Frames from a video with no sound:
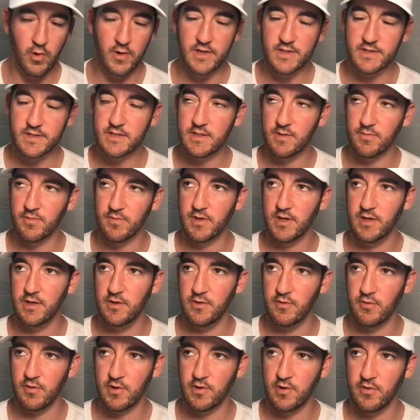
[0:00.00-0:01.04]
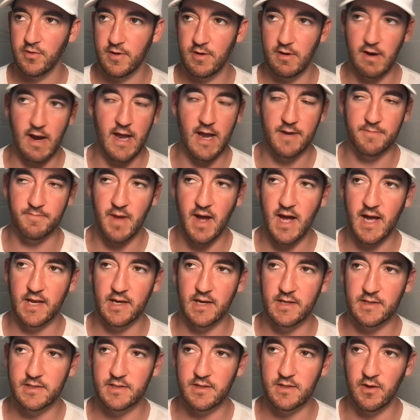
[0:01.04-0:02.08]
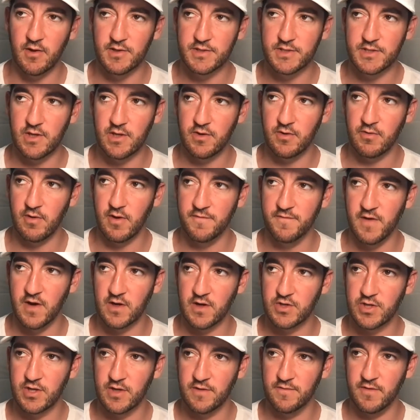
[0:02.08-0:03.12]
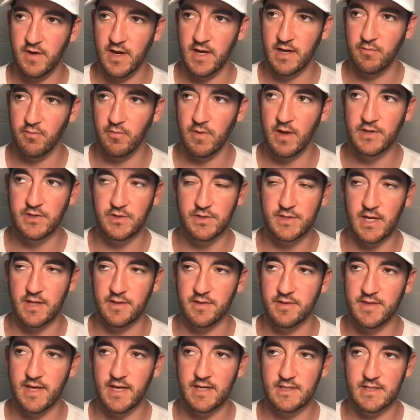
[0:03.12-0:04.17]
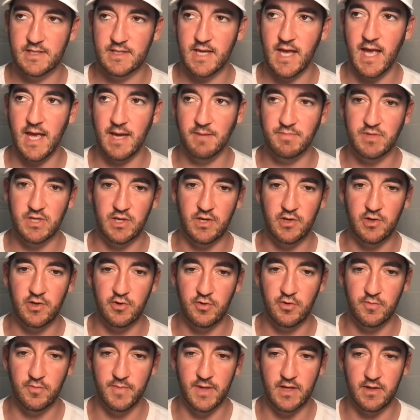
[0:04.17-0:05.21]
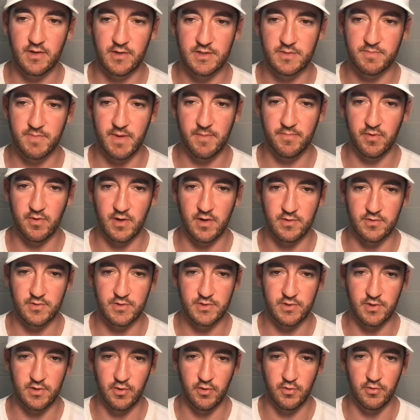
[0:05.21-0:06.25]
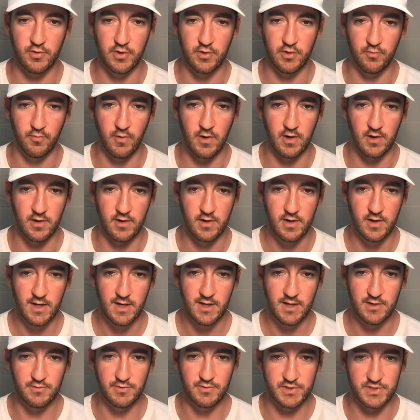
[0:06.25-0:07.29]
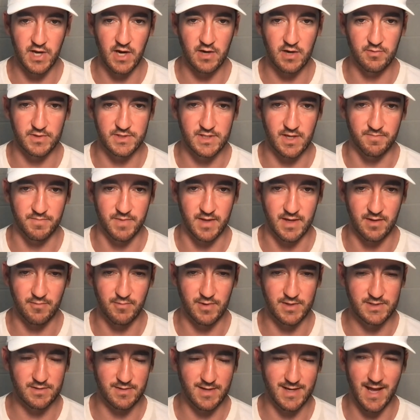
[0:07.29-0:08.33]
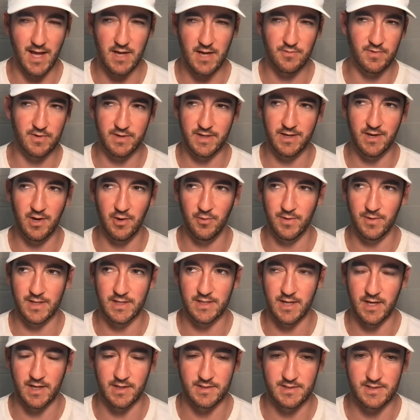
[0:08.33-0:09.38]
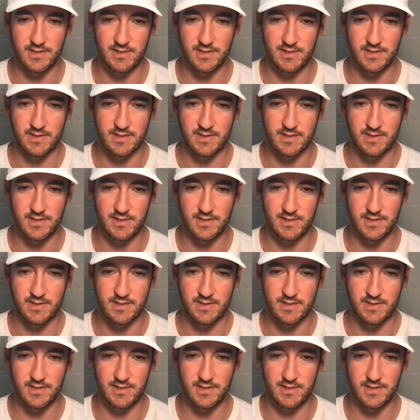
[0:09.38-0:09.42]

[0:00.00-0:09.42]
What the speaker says: Well, and it's similar to your career and mine. It's also a function of like, as you said, things came to you because people understood who you were. You stuck with something. It wasn't like, I don't really know what he does.